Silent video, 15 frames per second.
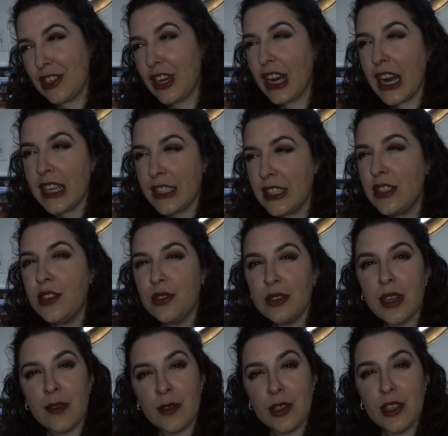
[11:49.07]
And I did do
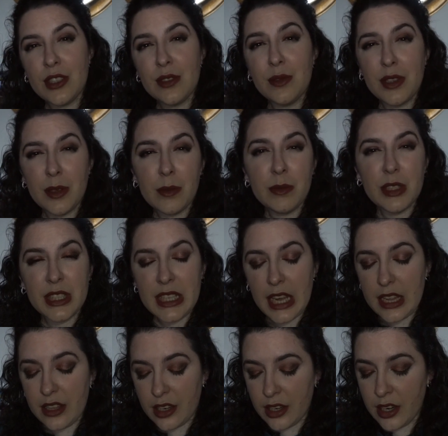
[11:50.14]
several looks with them
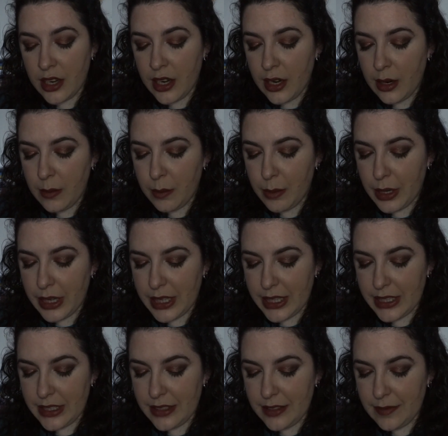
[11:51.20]
together. But